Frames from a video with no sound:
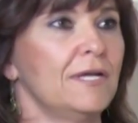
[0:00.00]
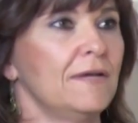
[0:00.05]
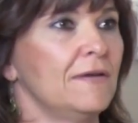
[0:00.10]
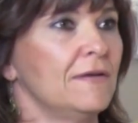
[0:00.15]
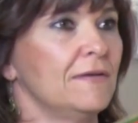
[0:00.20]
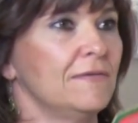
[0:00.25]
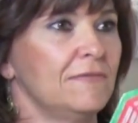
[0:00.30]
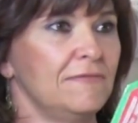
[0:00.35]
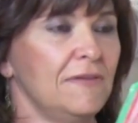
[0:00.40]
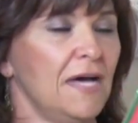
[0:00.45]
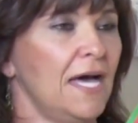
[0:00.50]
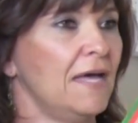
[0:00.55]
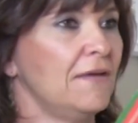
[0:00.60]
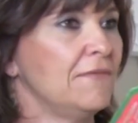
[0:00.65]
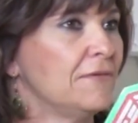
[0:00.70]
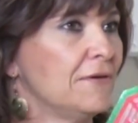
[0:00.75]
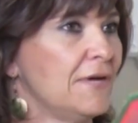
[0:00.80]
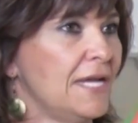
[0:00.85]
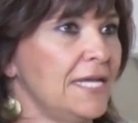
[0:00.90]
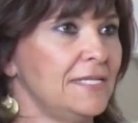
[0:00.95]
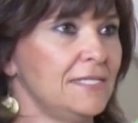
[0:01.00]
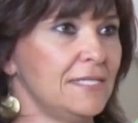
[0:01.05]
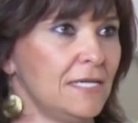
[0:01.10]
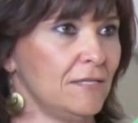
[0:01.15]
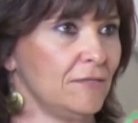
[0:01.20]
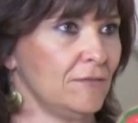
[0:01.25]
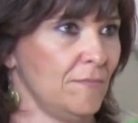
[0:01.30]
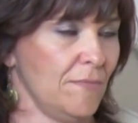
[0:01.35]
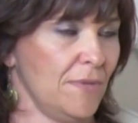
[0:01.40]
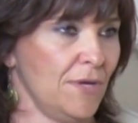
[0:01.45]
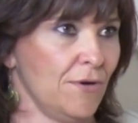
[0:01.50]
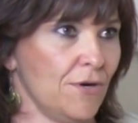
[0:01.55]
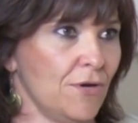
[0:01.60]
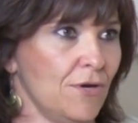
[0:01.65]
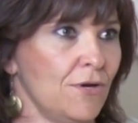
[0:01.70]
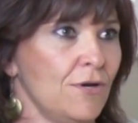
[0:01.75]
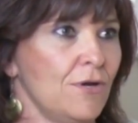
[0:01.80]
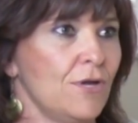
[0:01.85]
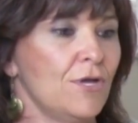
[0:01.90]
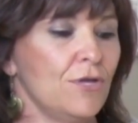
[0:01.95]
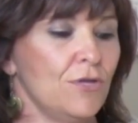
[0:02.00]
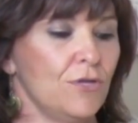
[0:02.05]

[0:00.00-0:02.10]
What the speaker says: a $5 or $8 mirror,